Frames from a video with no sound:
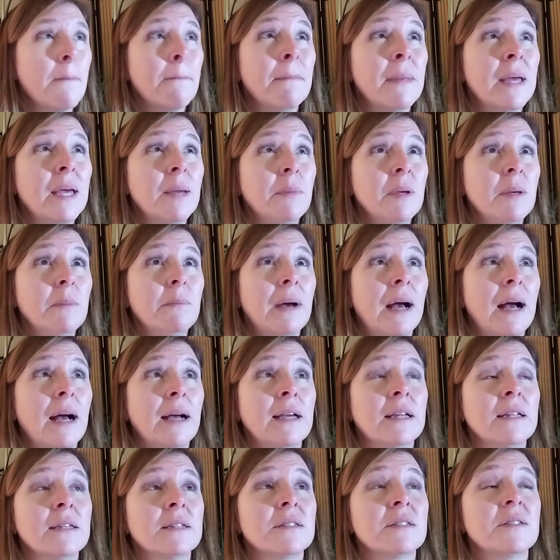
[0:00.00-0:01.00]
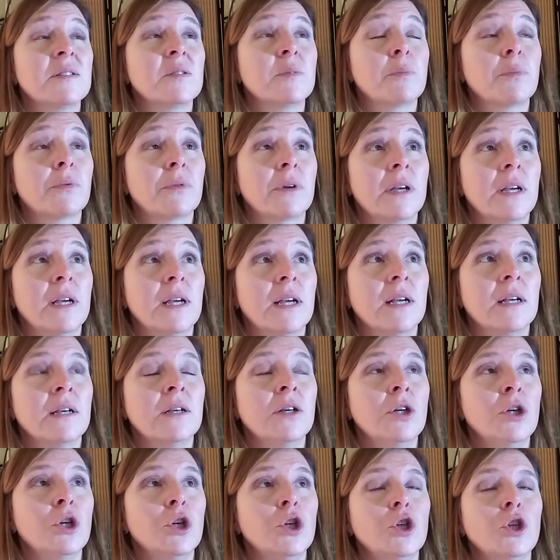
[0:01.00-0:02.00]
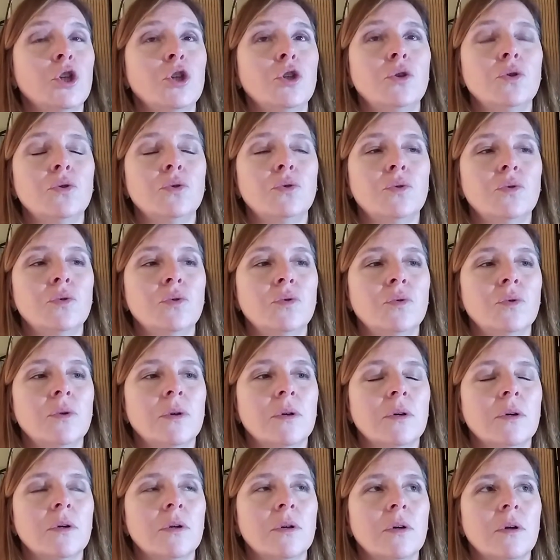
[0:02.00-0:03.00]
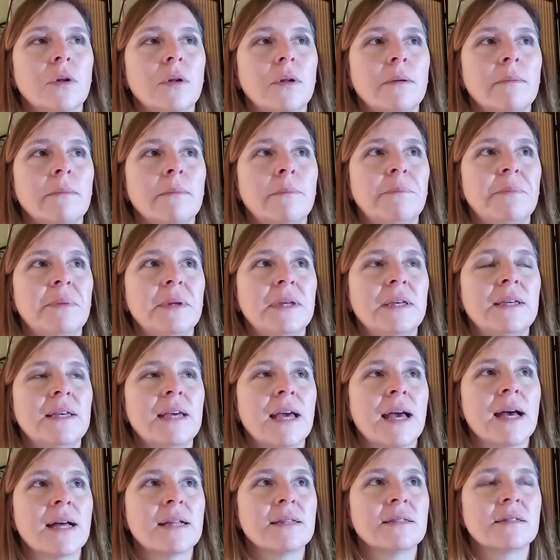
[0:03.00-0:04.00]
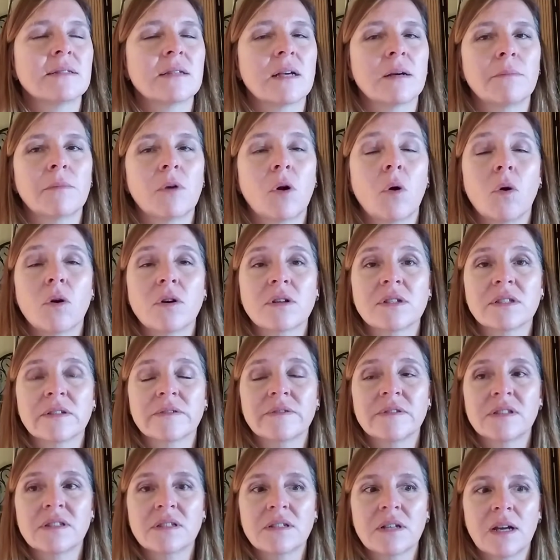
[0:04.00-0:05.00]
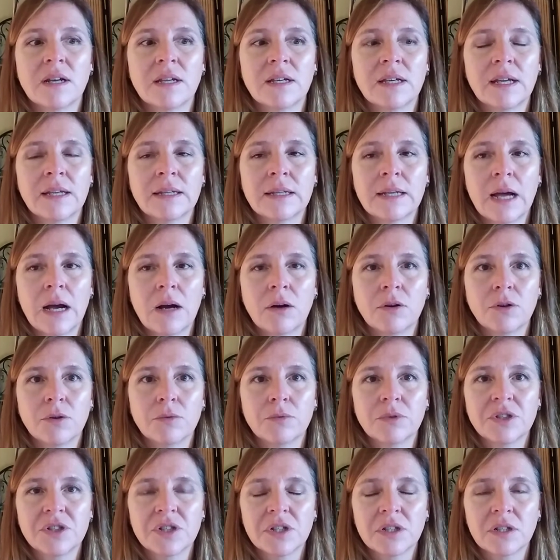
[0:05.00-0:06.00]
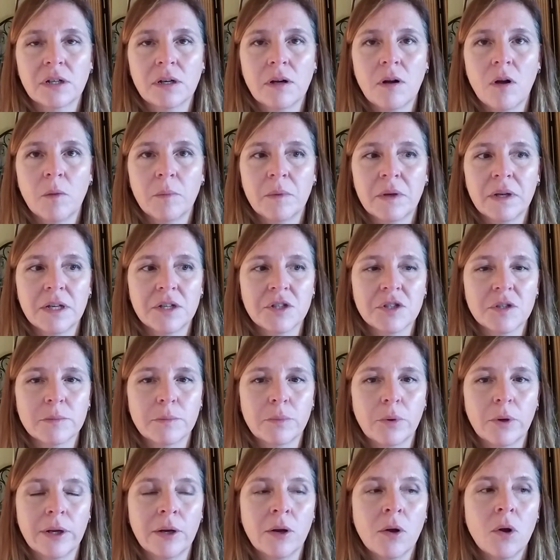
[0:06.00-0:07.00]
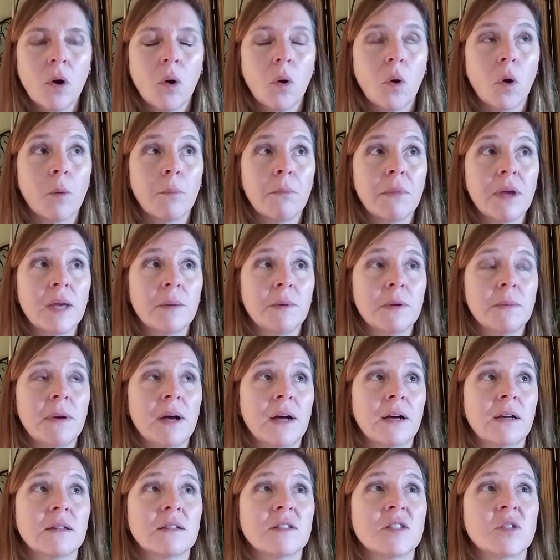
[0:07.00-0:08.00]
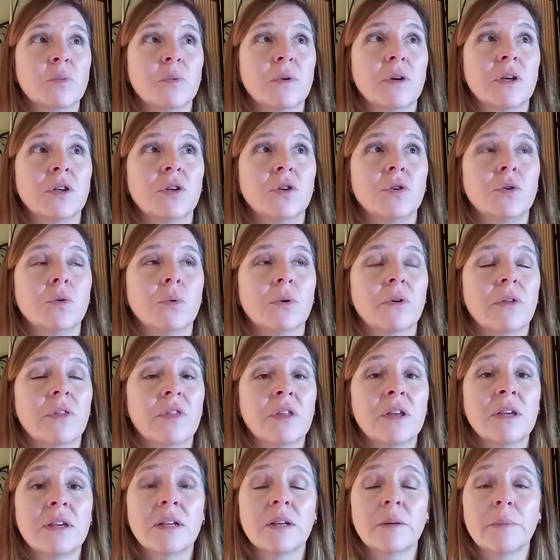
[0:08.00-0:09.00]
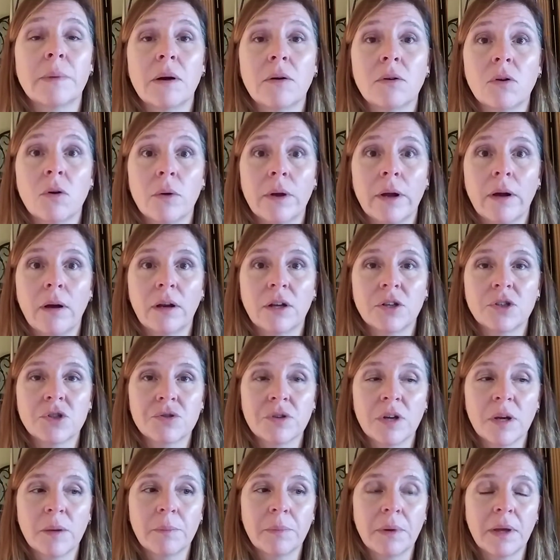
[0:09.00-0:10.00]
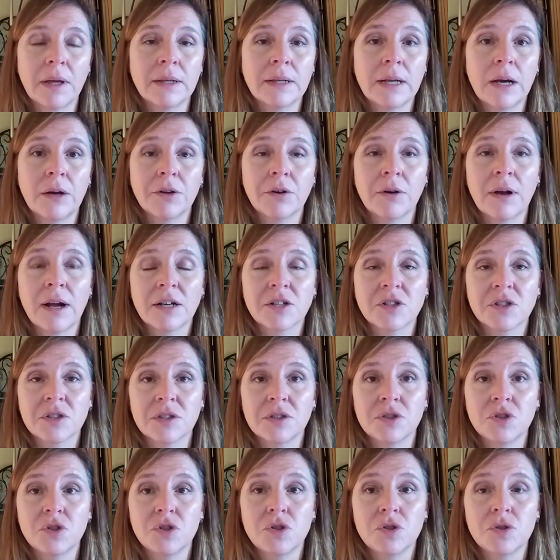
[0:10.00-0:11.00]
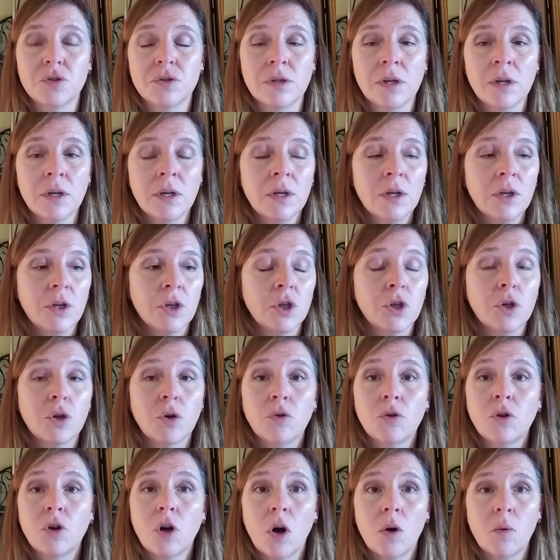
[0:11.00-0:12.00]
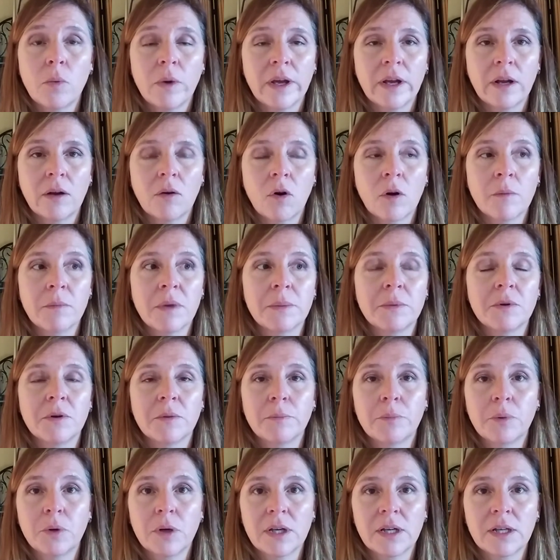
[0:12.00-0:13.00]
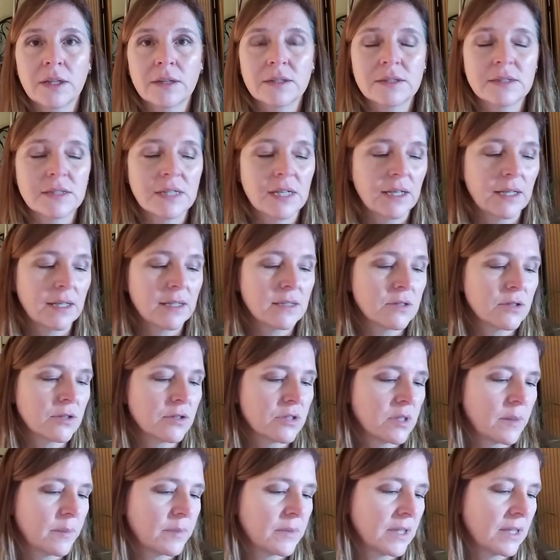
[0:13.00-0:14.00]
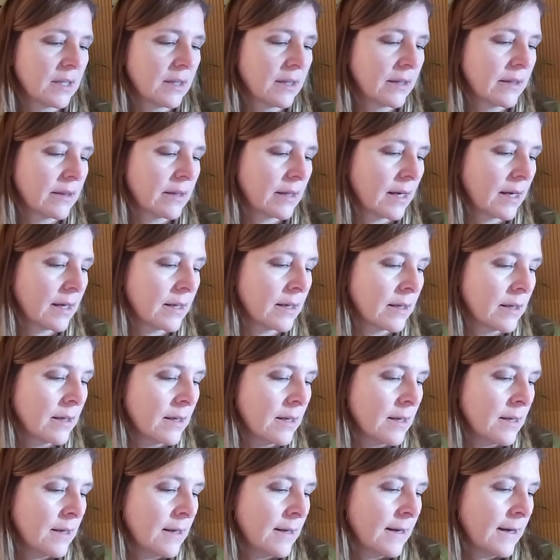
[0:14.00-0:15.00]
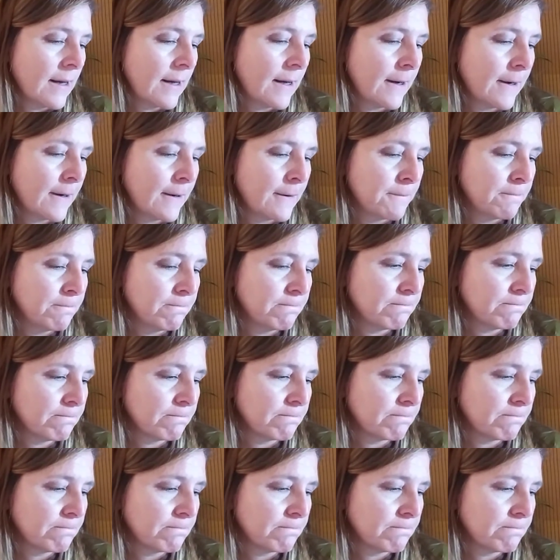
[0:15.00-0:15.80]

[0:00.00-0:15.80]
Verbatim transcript: maybe back in the spring you began some course of study and now you're reaching a culmination point or maybe back in the spring you were thinking about going on a trip and now you're actually you know going or maybe you're booking the tickets or something like that um,